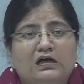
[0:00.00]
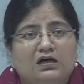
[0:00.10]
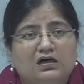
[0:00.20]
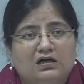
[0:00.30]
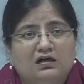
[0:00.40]

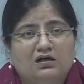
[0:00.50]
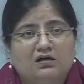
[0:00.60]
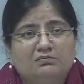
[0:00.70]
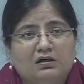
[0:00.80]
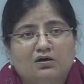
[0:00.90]

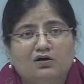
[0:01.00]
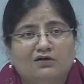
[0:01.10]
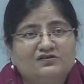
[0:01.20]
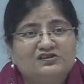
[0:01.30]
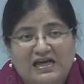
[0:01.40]

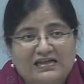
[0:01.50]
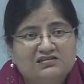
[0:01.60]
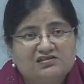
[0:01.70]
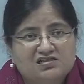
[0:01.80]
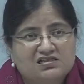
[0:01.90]
of
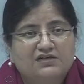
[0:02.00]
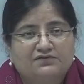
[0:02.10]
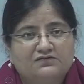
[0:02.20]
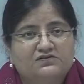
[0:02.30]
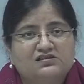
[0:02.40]
challenges that
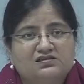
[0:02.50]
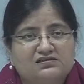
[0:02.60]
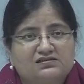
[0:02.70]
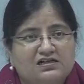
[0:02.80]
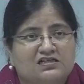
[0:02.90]
we've just
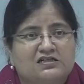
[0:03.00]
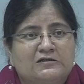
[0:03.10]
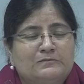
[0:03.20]
discussed.